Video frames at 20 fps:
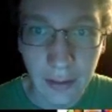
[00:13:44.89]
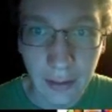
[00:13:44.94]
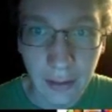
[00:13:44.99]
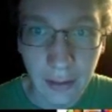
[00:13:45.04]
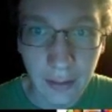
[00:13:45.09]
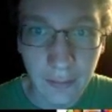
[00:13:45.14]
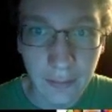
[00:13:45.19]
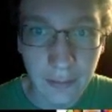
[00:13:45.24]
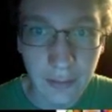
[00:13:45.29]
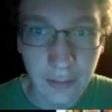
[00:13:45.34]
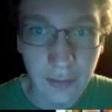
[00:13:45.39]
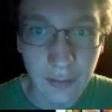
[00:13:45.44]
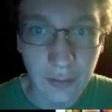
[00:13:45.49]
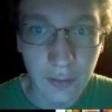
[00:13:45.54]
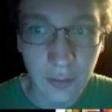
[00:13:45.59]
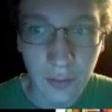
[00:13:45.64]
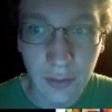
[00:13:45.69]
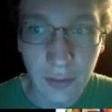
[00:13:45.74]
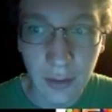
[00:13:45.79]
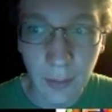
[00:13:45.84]
And then you can
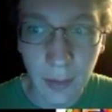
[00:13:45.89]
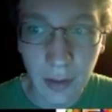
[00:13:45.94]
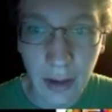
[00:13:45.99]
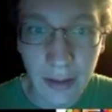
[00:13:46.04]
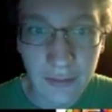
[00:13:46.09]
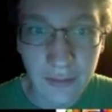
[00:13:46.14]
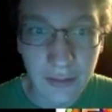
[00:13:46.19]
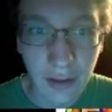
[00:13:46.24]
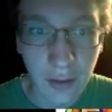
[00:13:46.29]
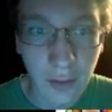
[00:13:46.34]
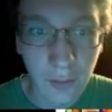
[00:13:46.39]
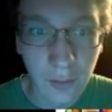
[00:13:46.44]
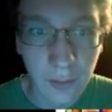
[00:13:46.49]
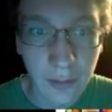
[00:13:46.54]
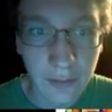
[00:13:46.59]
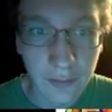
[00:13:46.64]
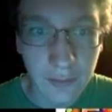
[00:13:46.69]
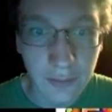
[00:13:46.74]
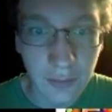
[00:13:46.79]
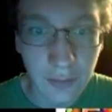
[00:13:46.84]
do it and apply to all
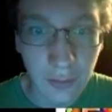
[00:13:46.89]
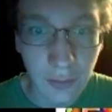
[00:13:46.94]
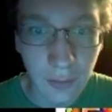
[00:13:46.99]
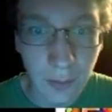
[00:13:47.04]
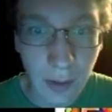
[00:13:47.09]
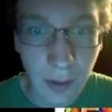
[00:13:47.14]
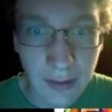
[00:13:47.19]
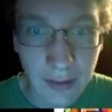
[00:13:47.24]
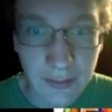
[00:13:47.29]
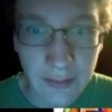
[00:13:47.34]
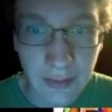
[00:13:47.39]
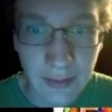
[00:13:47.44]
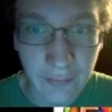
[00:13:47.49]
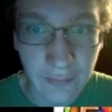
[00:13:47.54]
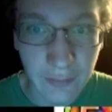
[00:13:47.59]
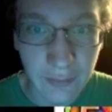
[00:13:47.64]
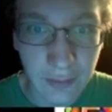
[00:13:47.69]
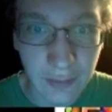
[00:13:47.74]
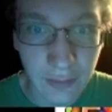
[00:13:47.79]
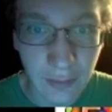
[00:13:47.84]
buttons, so it'll apply to
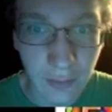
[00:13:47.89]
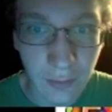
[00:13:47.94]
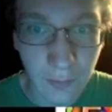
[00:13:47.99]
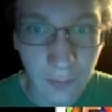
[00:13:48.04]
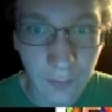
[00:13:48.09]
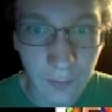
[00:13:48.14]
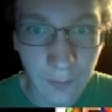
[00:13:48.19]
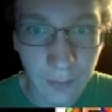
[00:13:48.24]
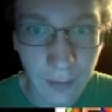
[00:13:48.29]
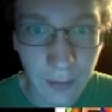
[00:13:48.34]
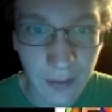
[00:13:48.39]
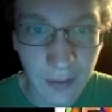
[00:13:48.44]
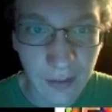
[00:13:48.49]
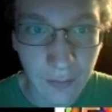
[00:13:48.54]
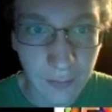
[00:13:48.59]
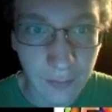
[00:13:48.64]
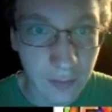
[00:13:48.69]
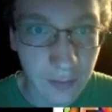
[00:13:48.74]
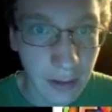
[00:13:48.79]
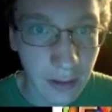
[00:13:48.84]
every single bit
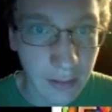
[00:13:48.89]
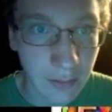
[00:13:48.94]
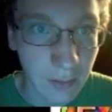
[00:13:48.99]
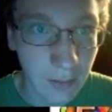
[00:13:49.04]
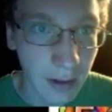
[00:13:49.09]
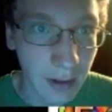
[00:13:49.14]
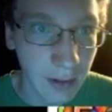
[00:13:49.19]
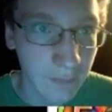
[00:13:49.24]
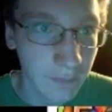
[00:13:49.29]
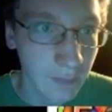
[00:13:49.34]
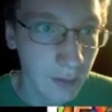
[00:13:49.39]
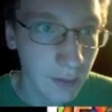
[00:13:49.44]
of slide you have.